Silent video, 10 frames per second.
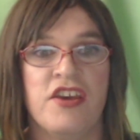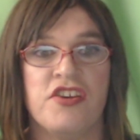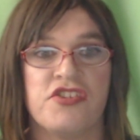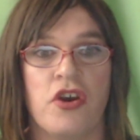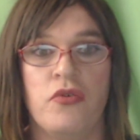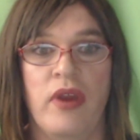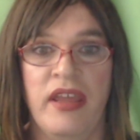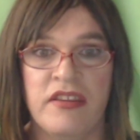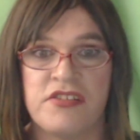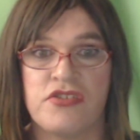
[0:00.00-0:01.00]
So
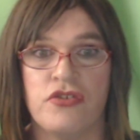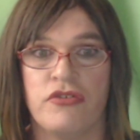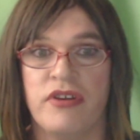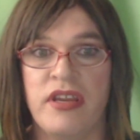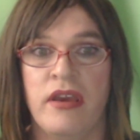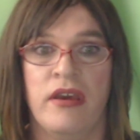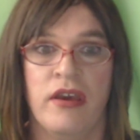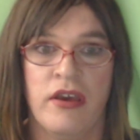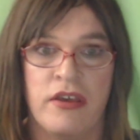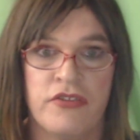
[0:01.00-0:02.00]
in the story,
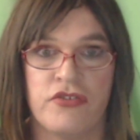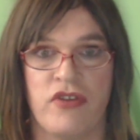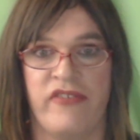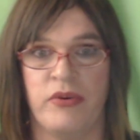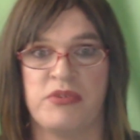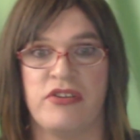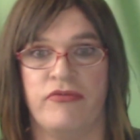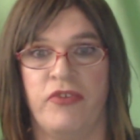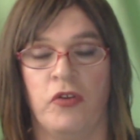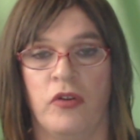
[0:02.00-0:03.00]
the driver was at
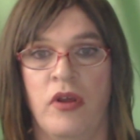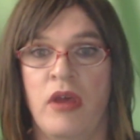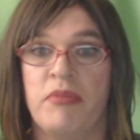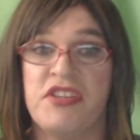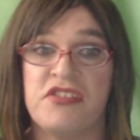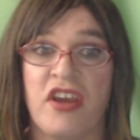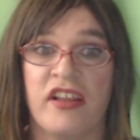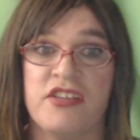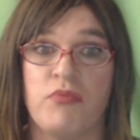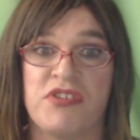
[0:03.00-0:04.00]
fault, but the
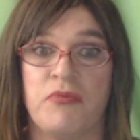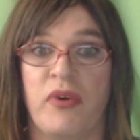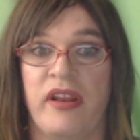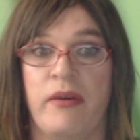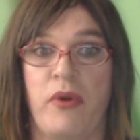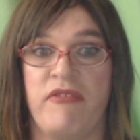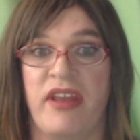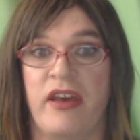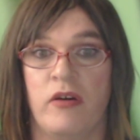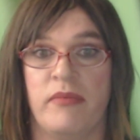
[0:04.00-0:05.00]
cyclist wasn't wearing a
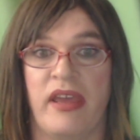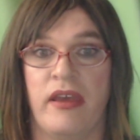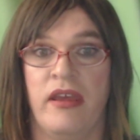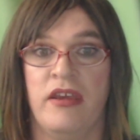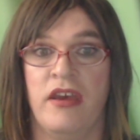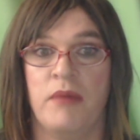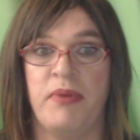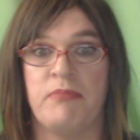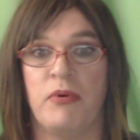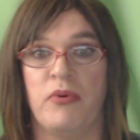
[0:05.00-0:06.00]
helmet. And
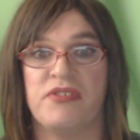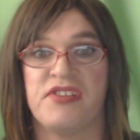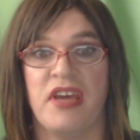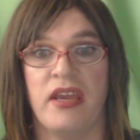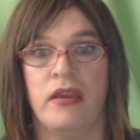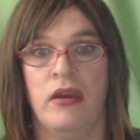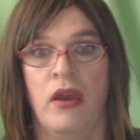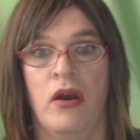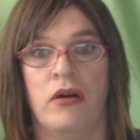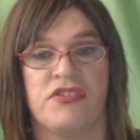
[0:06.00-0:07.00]
people will say,
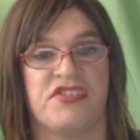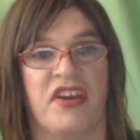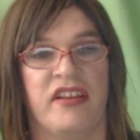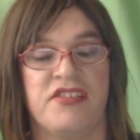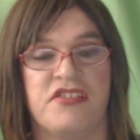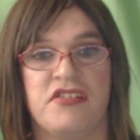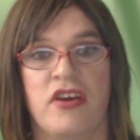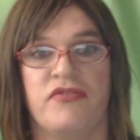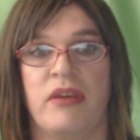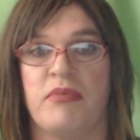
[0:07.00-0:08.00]
well, the cyclist
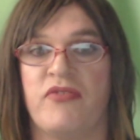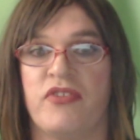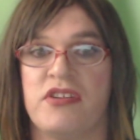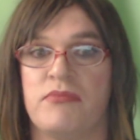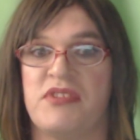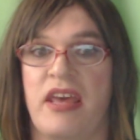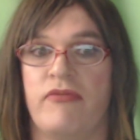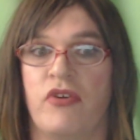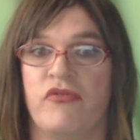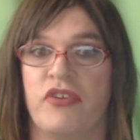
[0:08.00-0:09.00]
deserved it because it was their
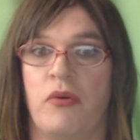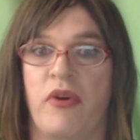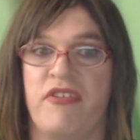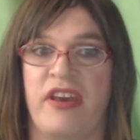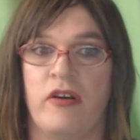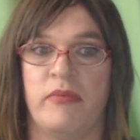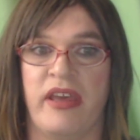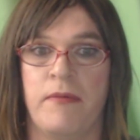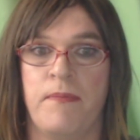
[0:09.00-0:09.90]
fault for not wearing a helmet.